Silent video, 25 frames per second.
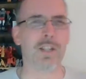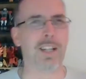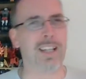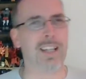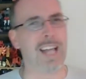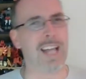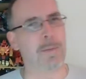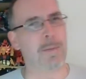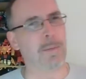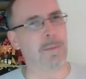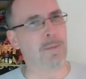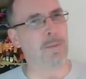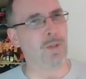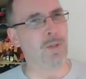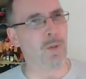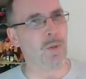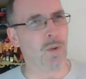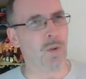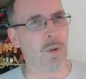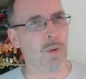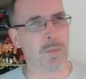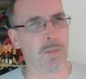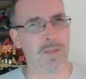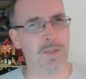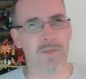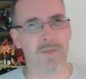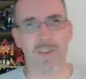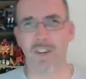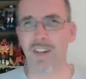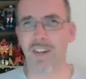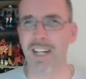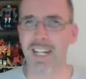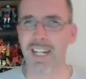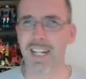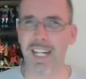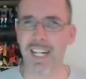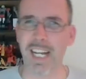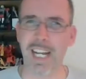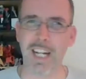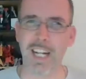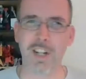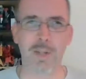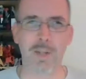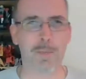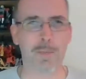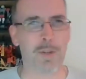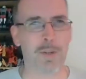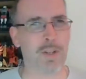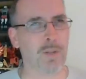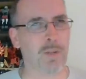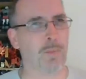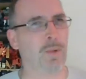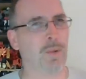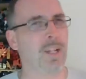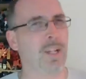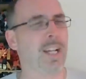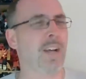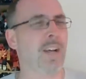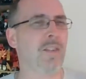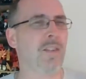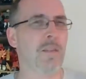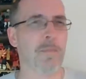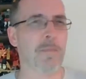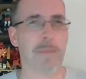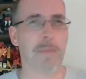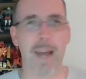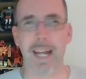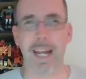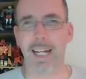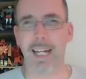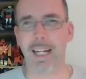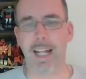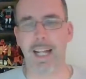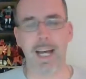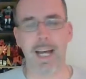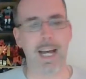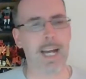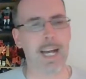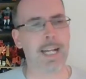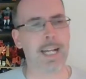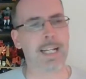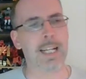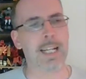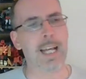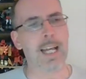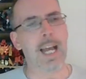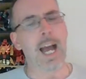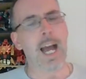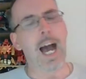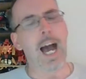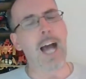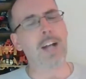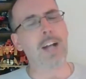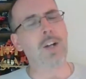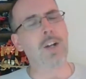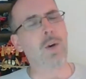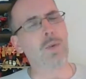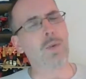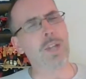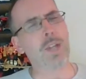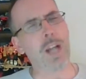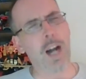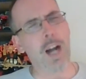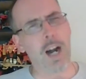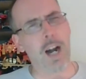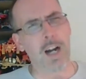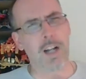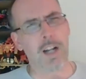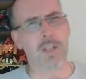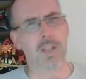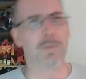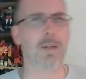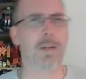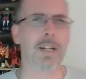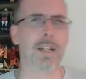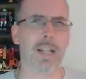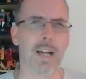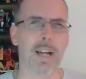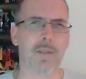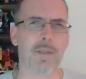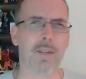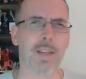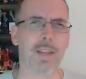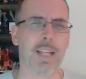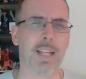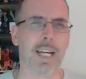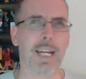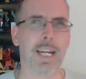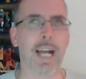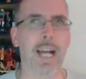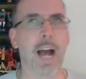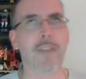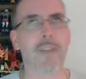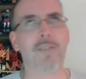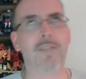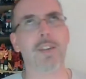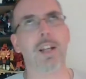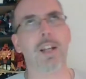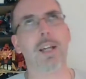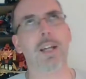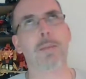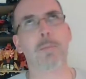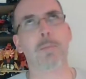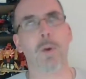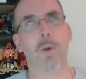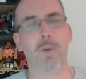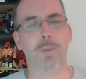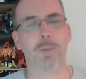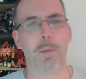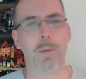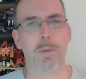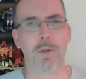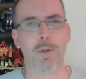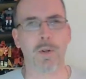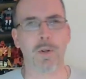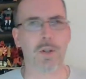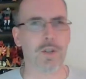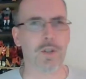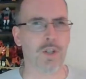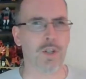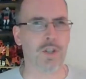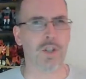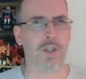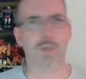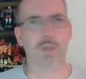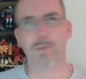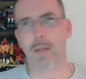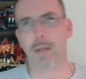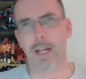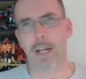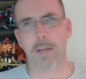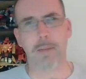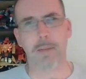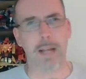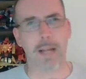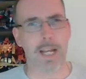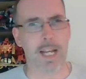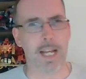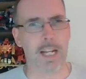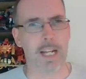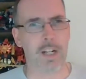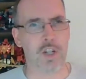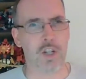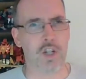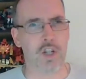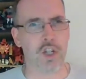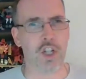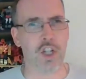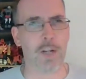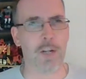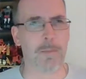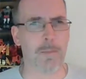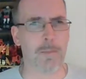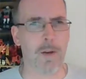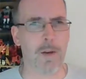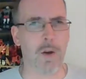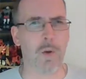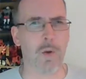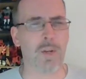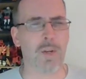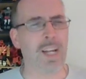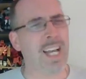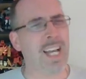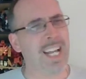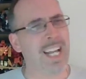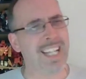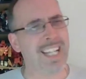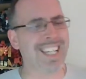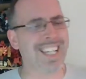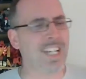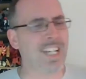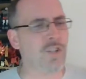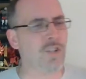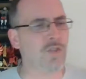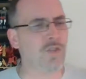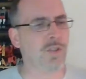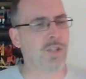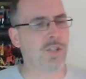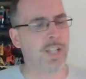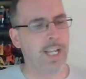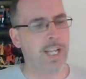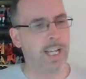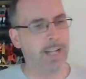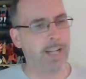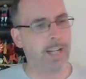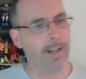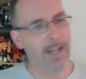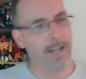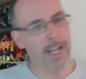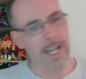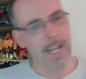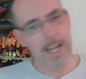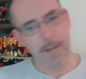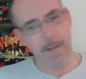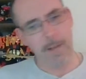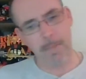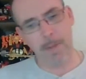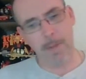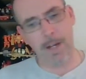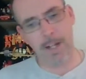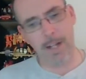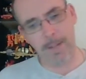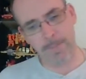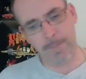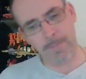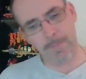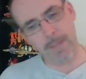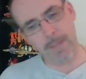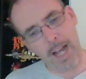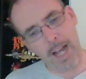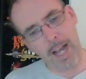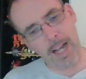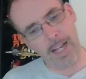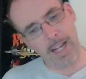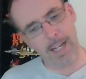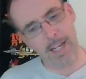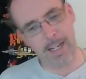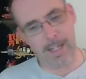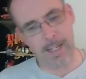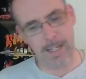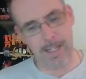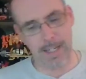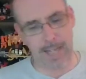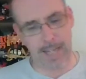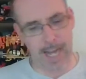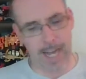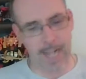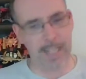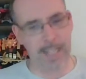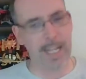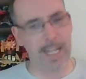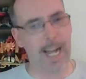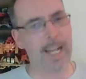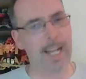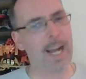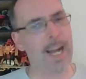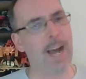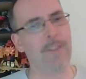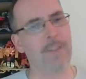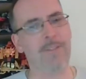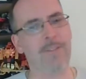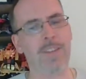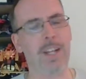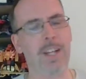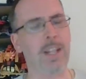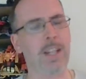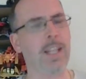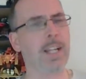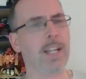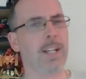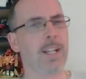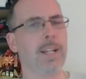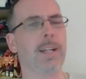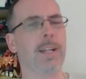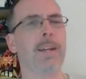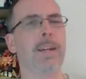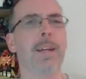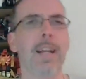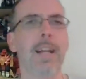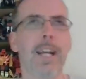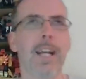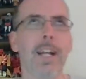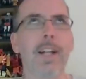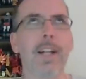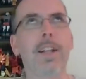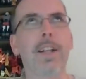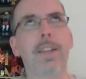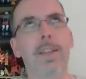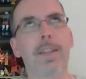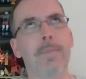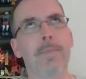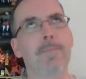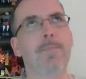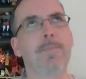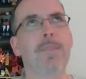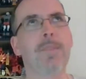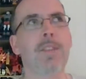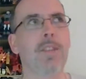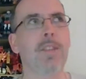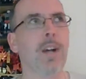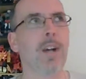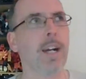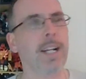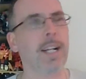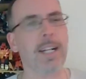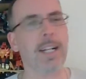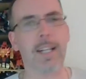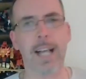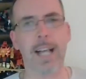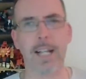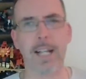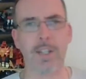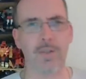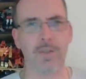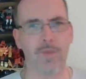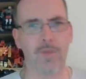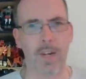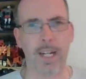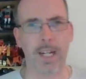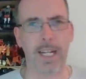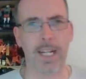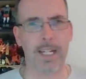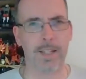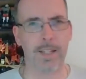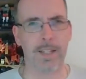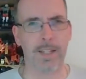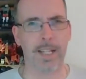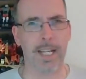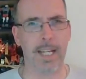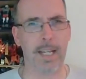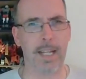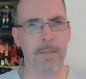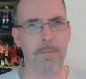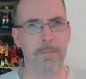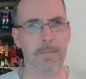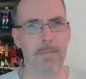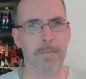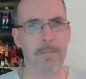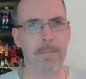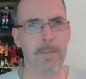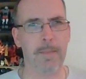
A lot of people don't know him. It's very niche, but you're putting it out in the main line. I know the Arc has been in everything. I feel like most people are going to just display him in ship mode. It's interesting, but I feel like Titan class is running out of steam.